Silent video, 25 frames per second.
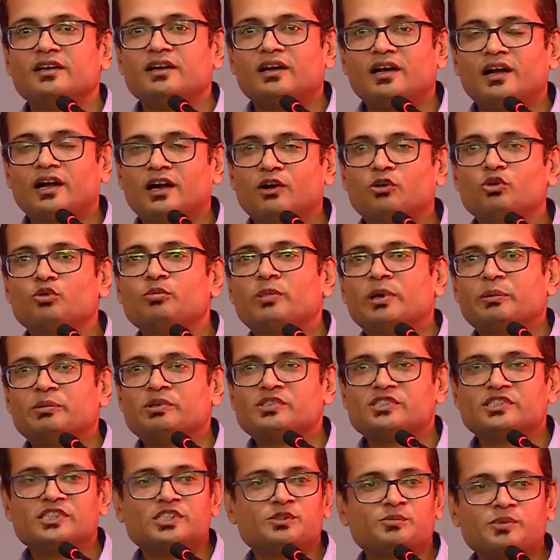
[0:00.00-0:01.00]
how my
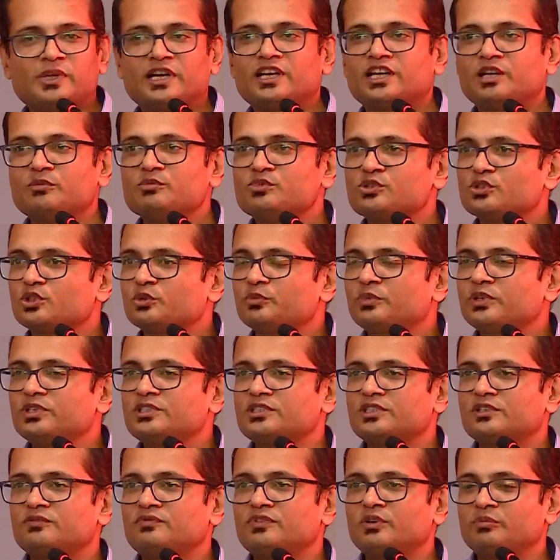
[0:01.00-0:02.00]
business plan comes into
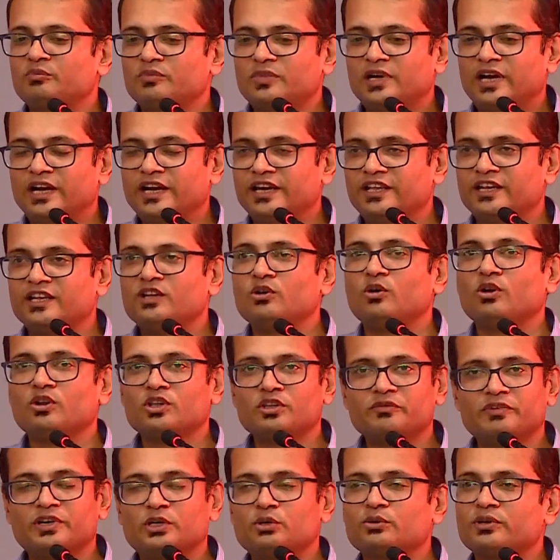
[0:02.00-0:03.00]
picture from hiring all
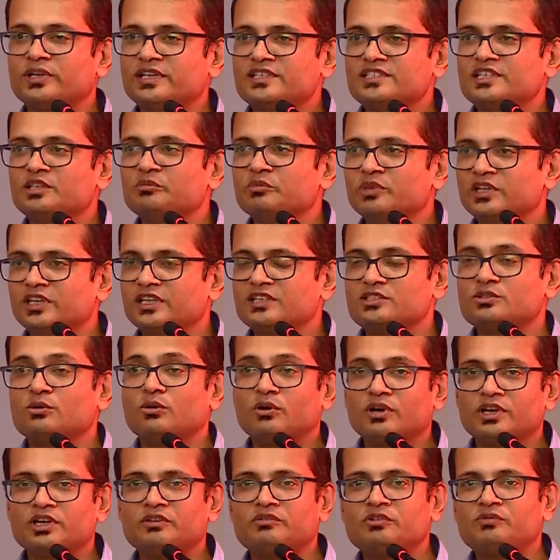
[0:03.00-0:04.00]
the way to raising monies,
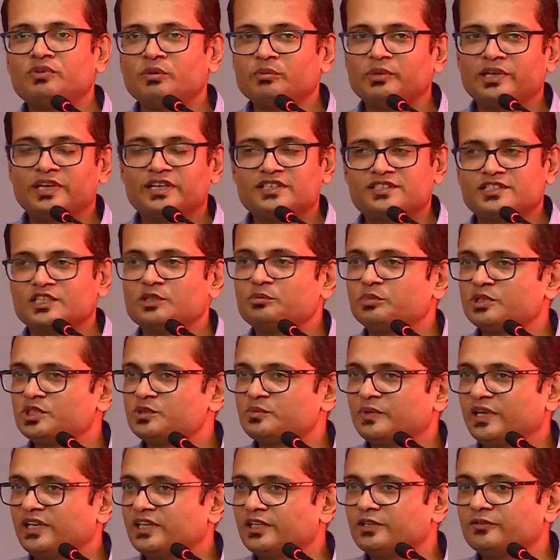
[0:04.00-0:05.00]
or even from an exit
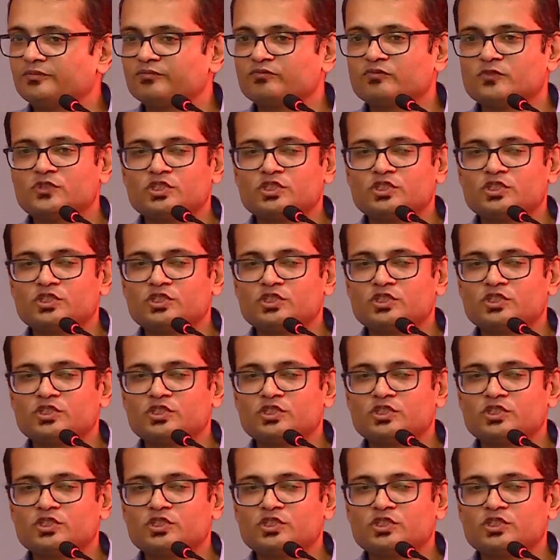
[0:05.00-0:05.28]
perspective.